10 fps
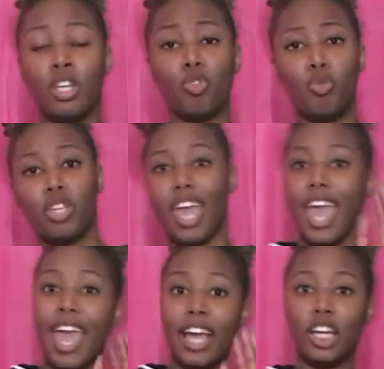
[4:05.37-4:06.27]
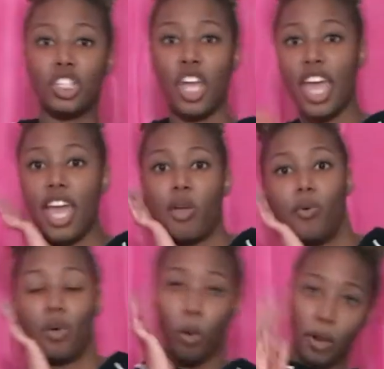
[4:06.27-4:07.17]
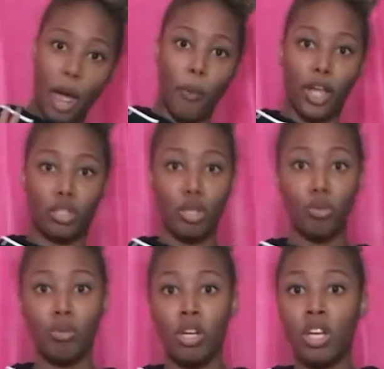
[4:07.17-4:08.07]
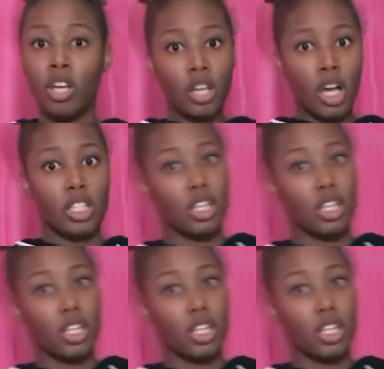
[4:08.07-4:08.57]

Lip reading: You do your head, because your head going to go that way too, because